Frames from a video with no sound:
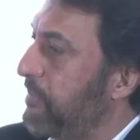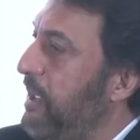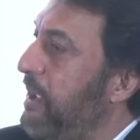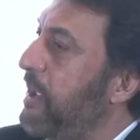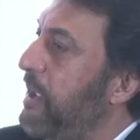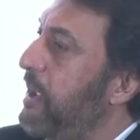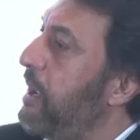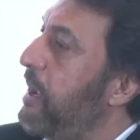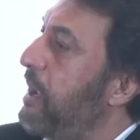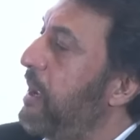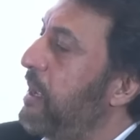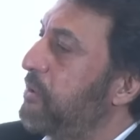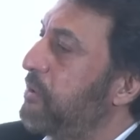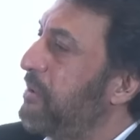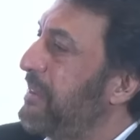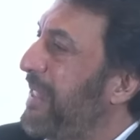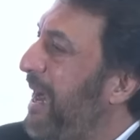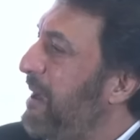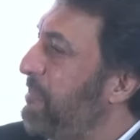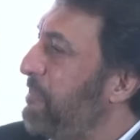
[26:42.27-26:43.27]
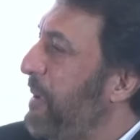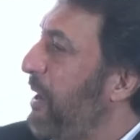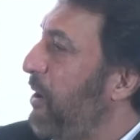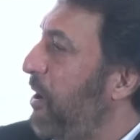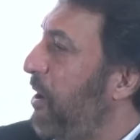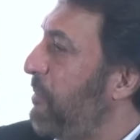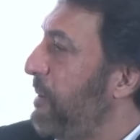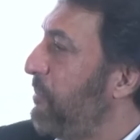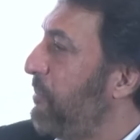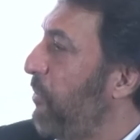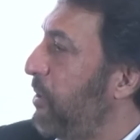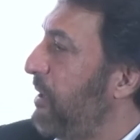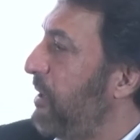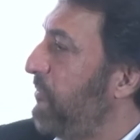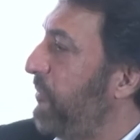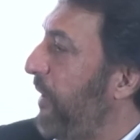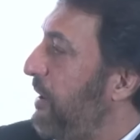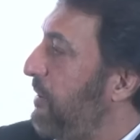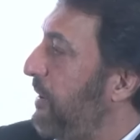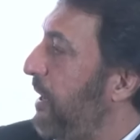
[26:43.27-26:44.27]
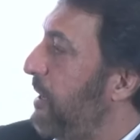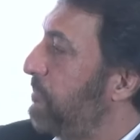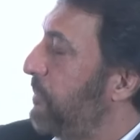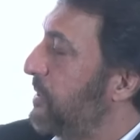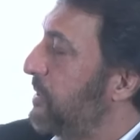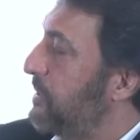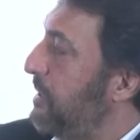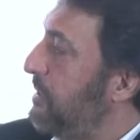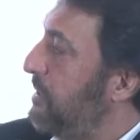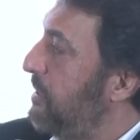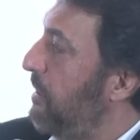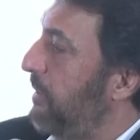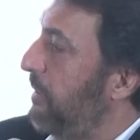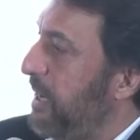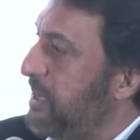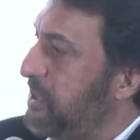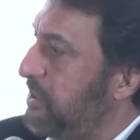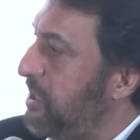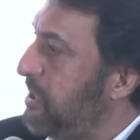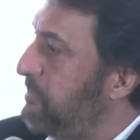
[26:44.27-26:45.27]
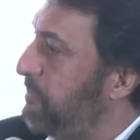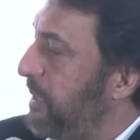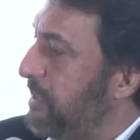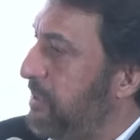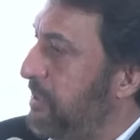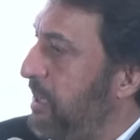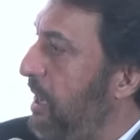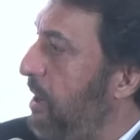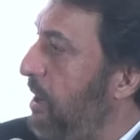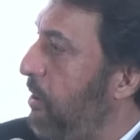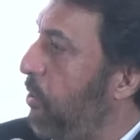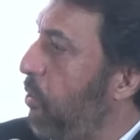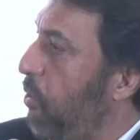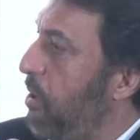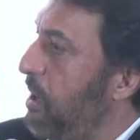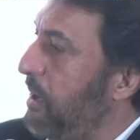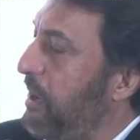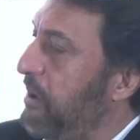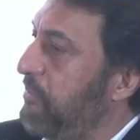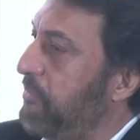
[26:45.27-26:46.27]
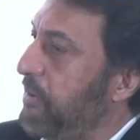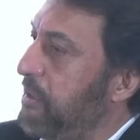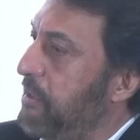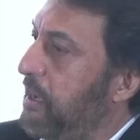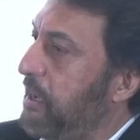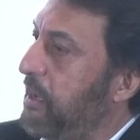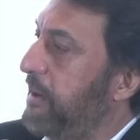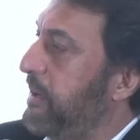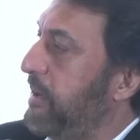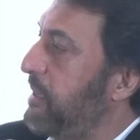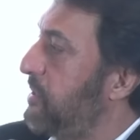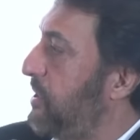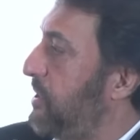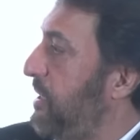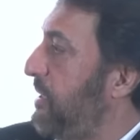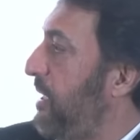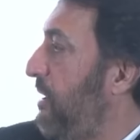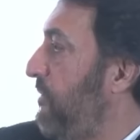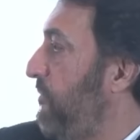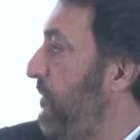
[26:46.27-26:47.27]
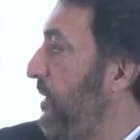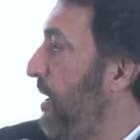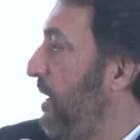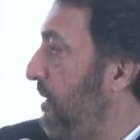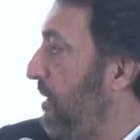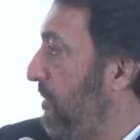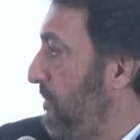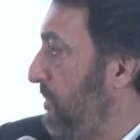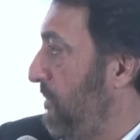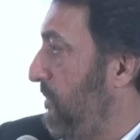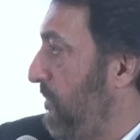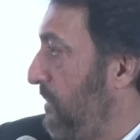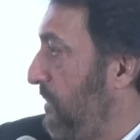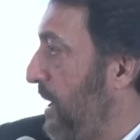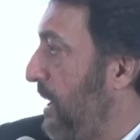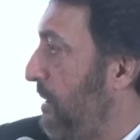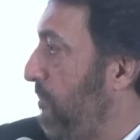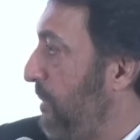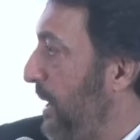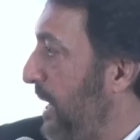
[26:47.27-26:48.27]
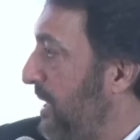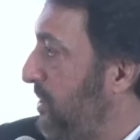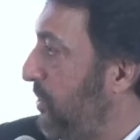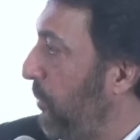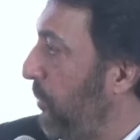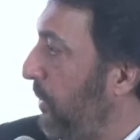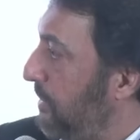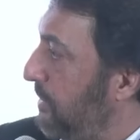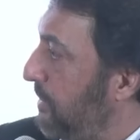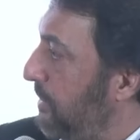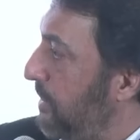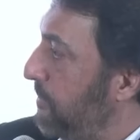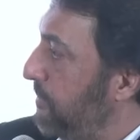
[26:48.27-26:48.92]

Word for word: Hmm. So that may not be more than 5 10%. The rest is basically gold given the currency that we are blessed with.